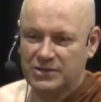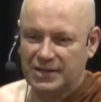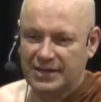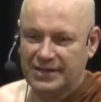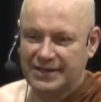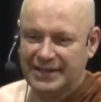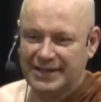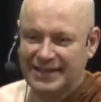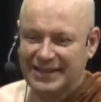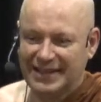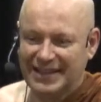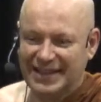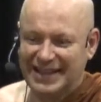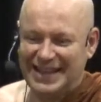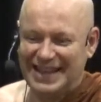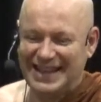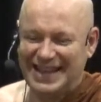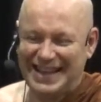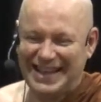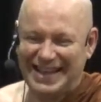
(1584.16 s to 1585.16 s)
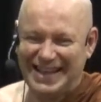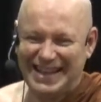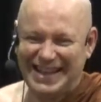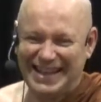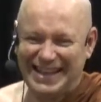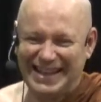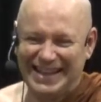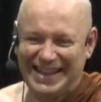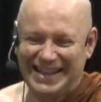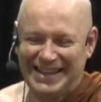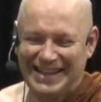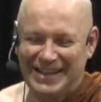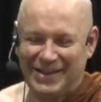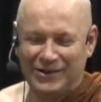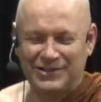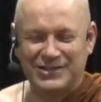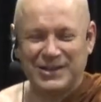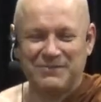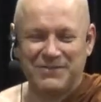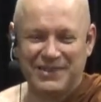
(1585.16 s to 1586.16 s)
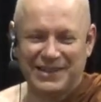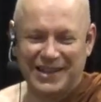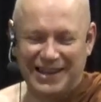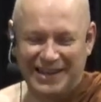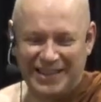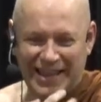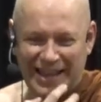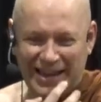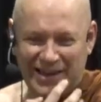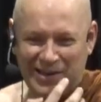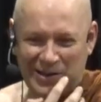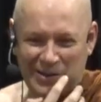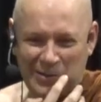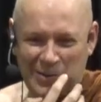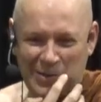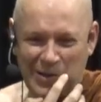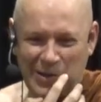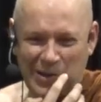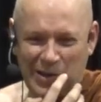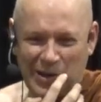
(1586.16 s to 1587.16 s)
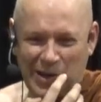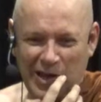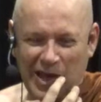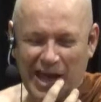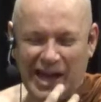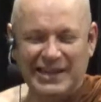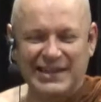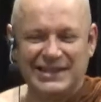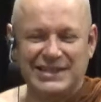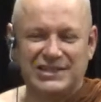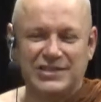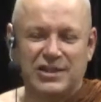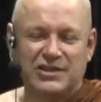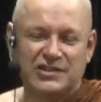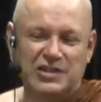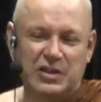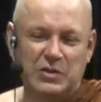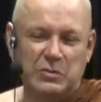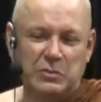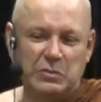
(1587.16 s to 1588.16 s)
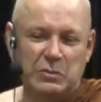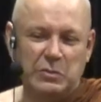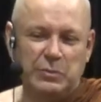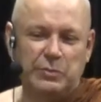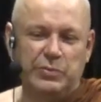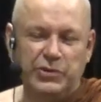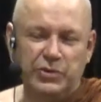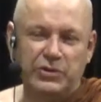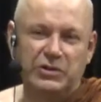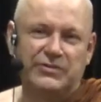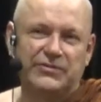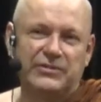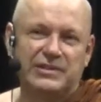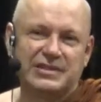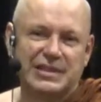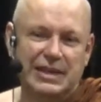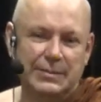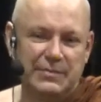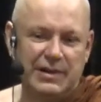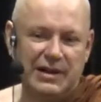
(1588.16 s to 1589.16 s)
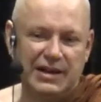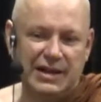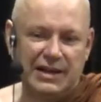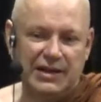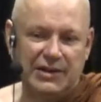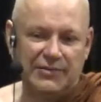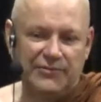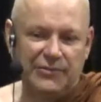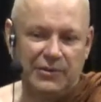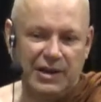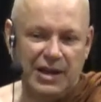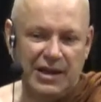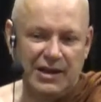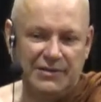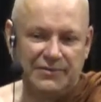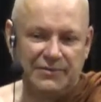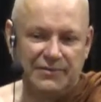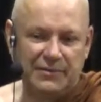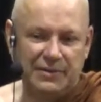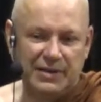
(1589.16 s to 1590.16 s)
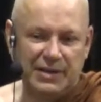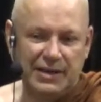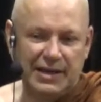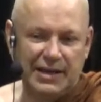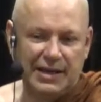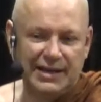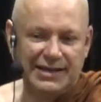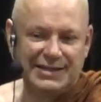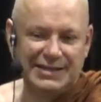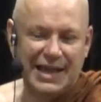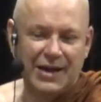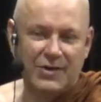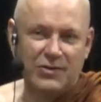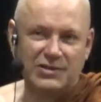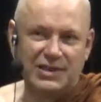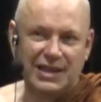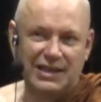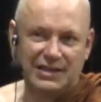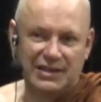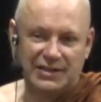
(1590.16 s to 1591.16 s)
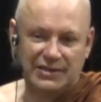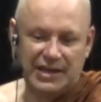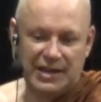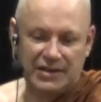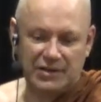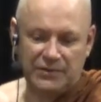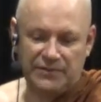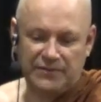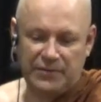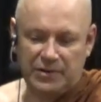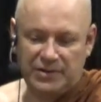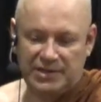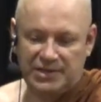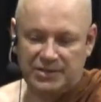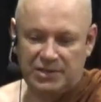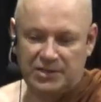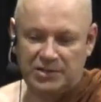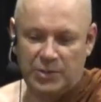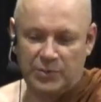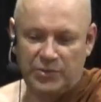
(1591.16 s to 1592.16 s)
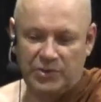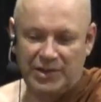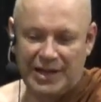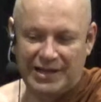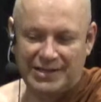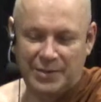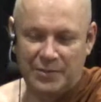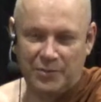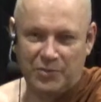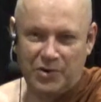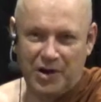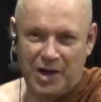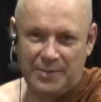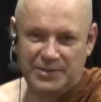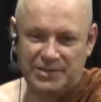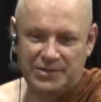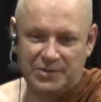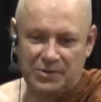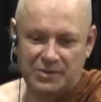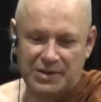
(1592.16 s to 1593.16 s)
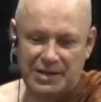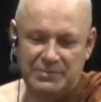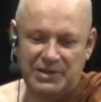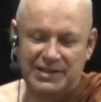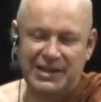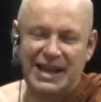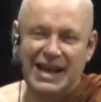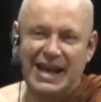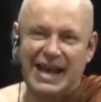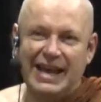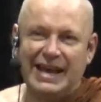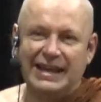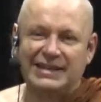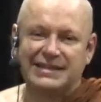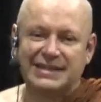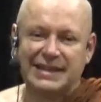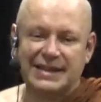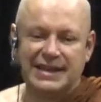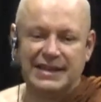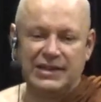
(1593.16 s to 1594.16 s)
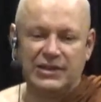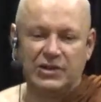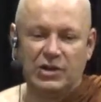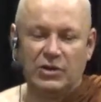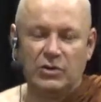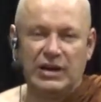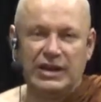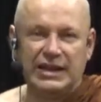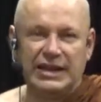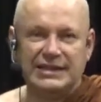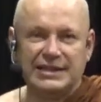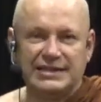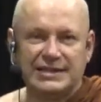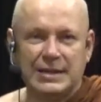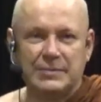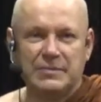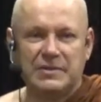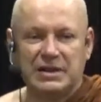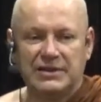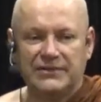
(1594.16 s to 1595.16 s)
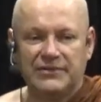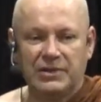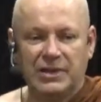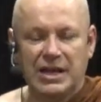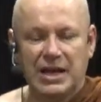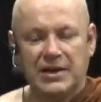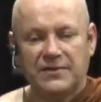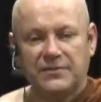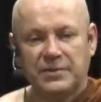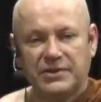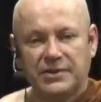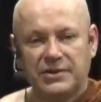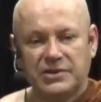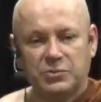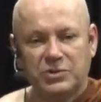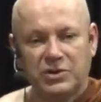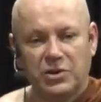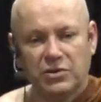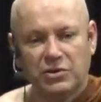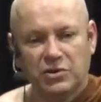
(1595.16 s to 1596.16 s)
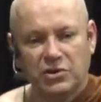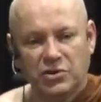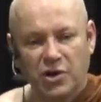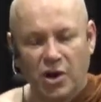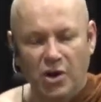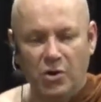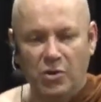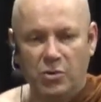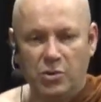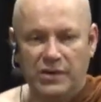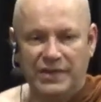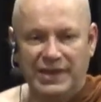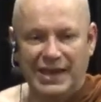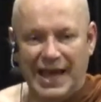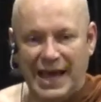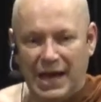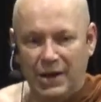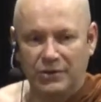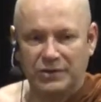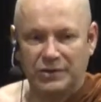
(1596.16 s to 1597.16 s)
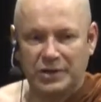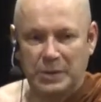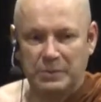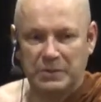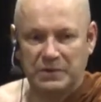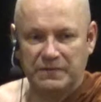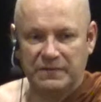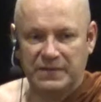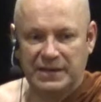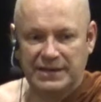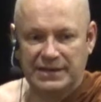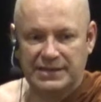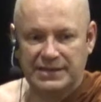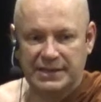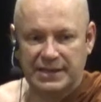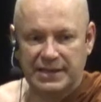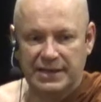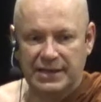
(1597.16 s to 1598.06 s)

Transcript: or something like that. And this is such a beautiful simile for life. It sounds like a kind of funny, typical Ajahn Brahm story, but it's a, you know, it's a simile for life because we don't know the outcome of things.